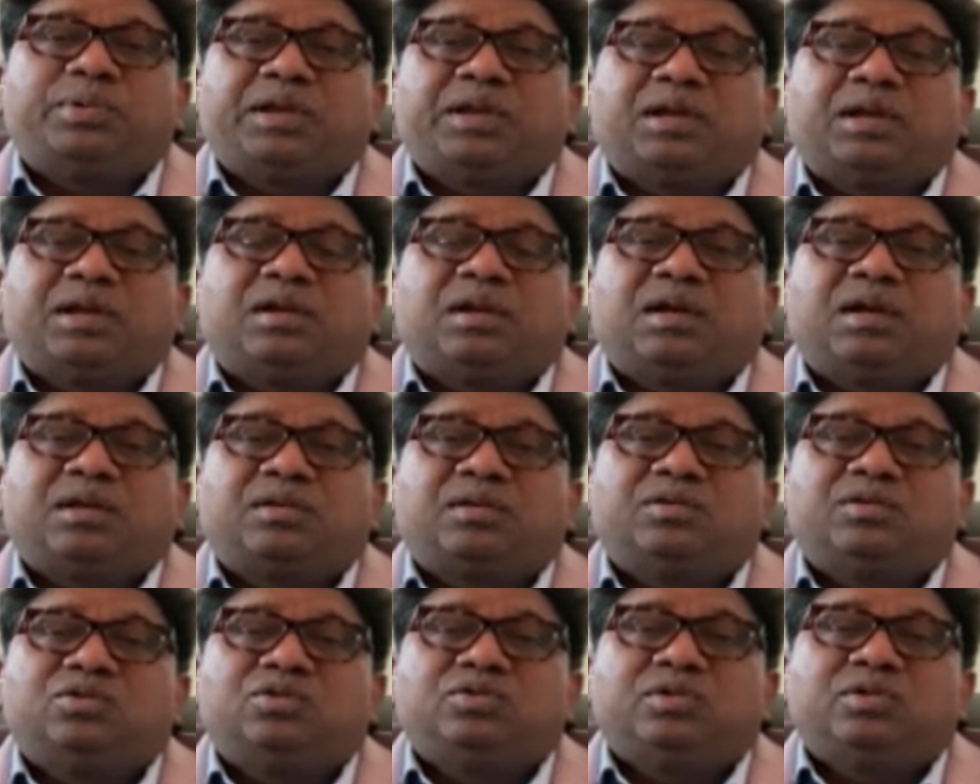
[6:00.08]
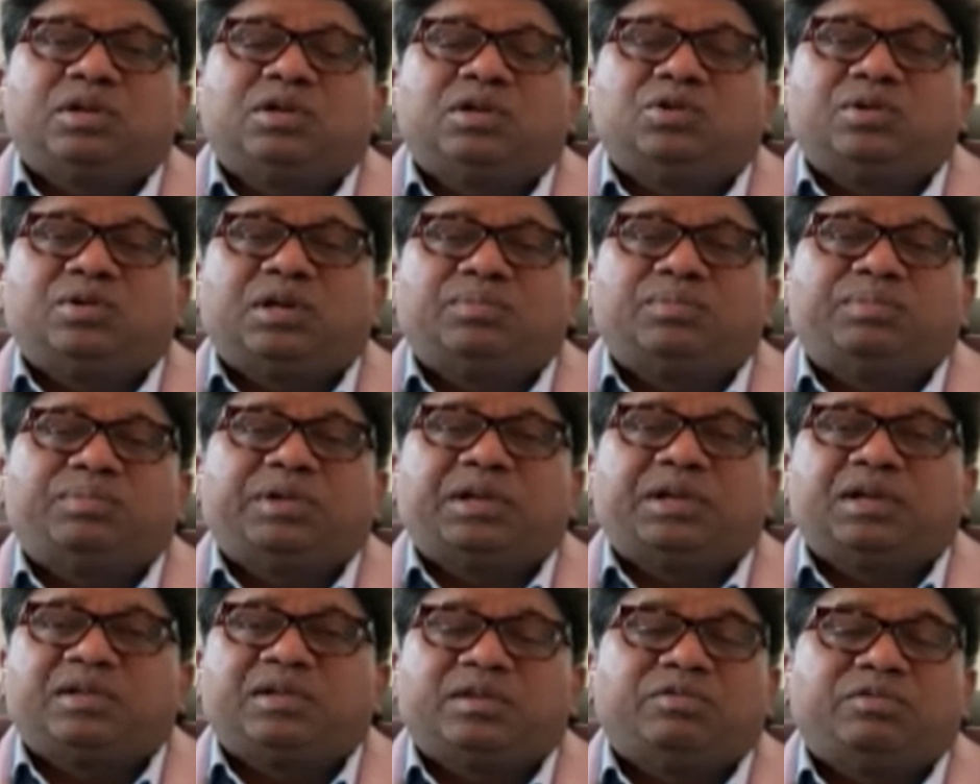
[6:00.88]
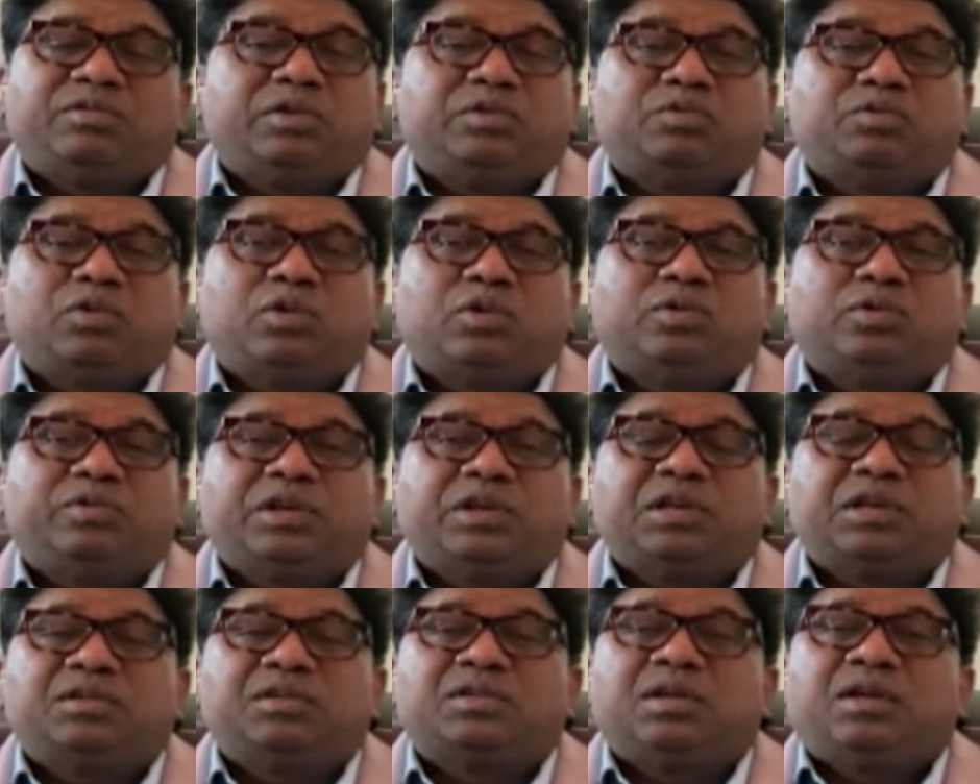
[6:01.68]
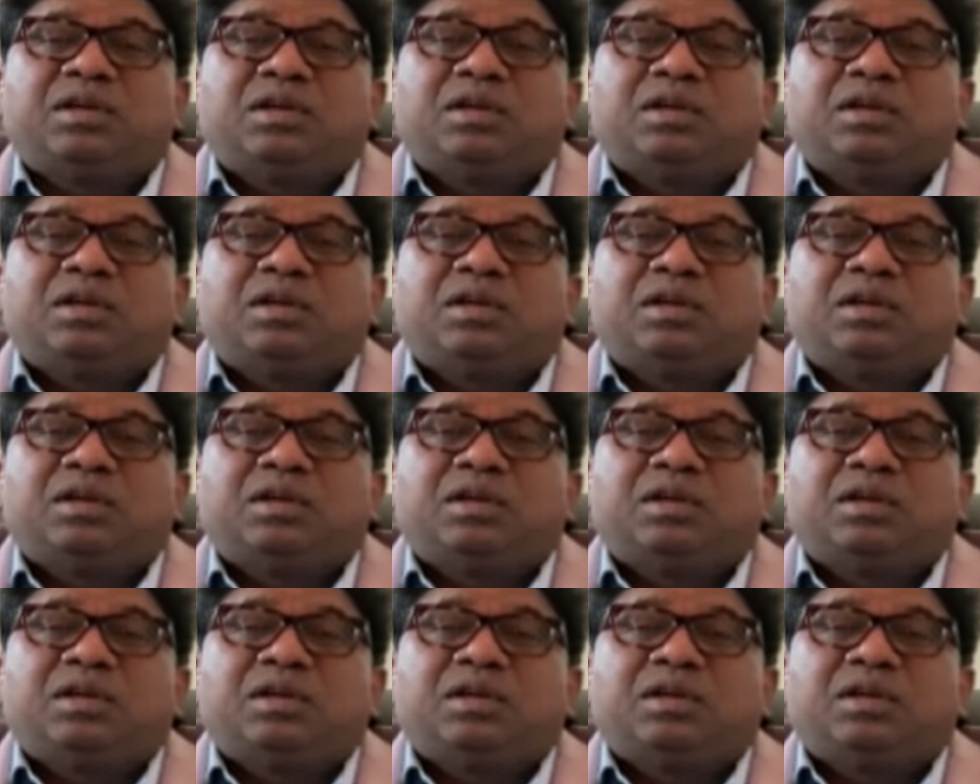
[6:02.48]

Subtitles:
period, like usually you get periods every 4 weeks,